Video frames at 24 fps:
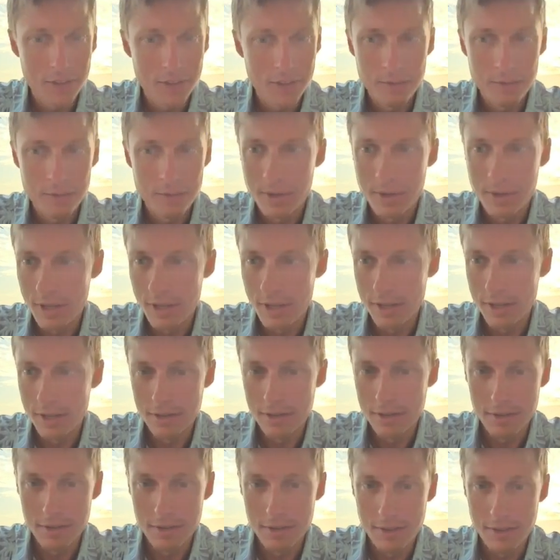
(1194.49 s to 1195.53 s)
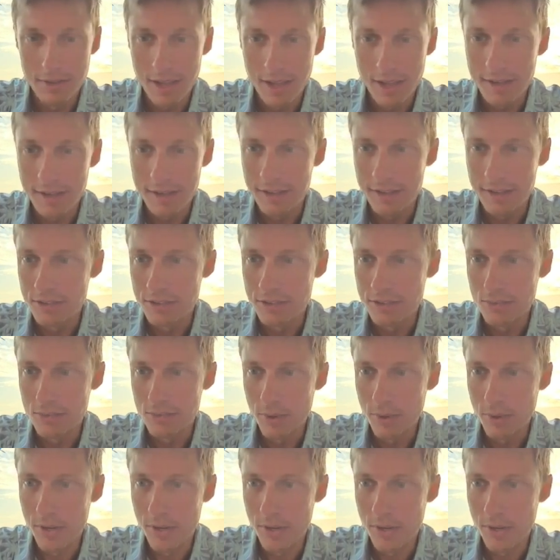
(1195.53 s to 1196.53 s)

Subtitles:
and that is where